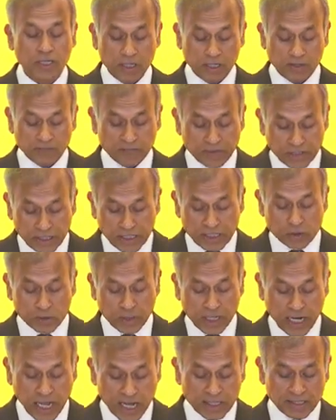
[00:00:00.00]
we need to
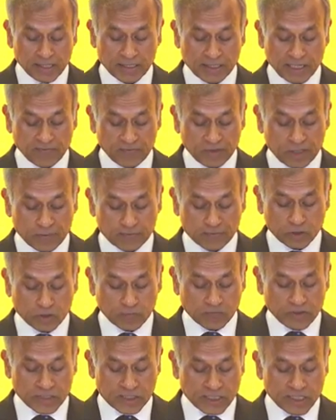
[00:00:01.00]
align the development of
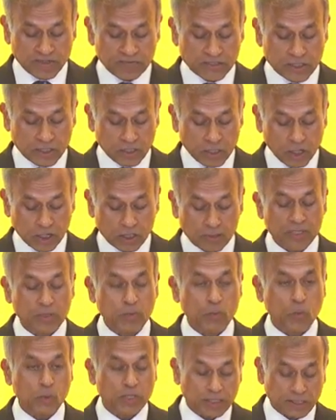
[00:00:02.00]
the service economy
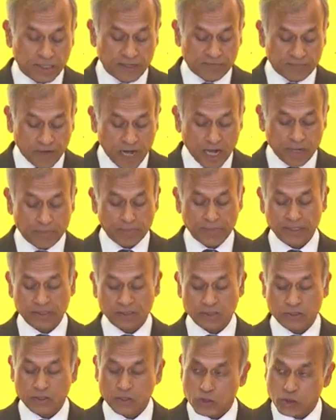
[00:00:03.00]
with environmental,
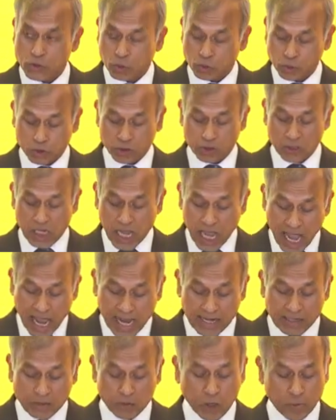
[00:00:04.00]
social,
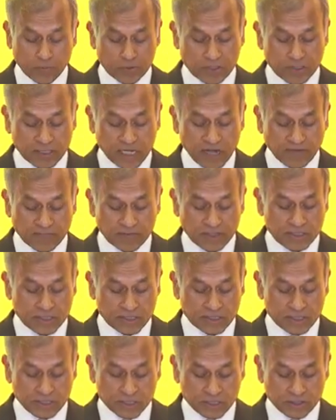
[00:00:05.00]
and corporate governance
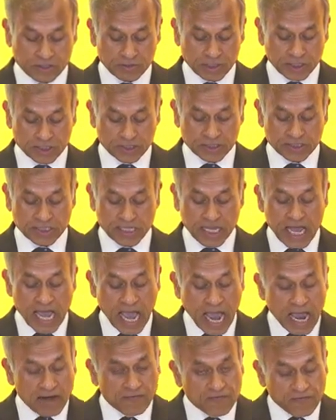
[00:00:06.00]
considerations
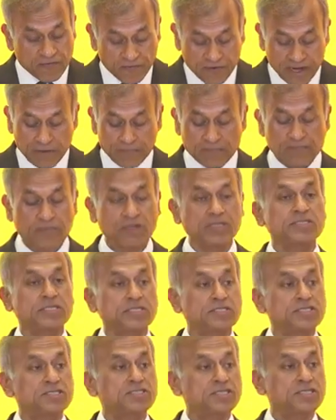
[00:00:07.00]
and frameworks
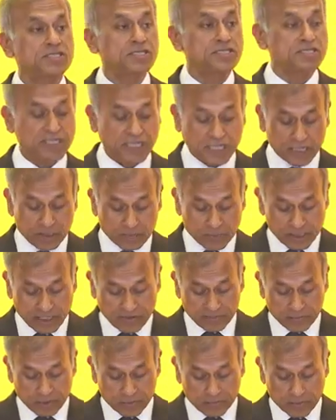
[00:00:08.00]
such as the Sustainable
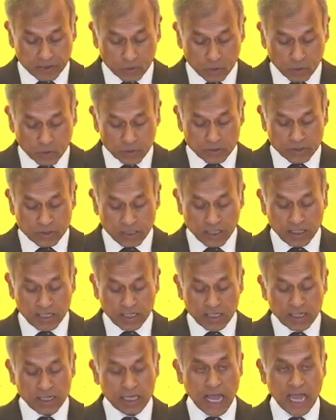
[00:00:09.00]
Development Goals,
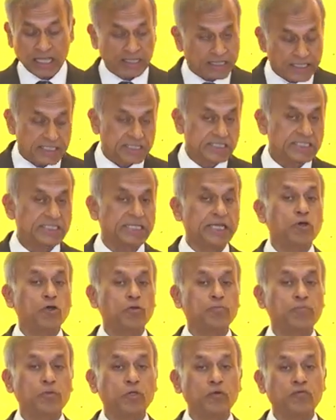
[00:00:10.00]
and this cannot
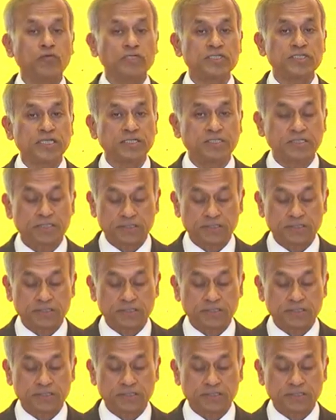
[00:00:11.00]
be overstated.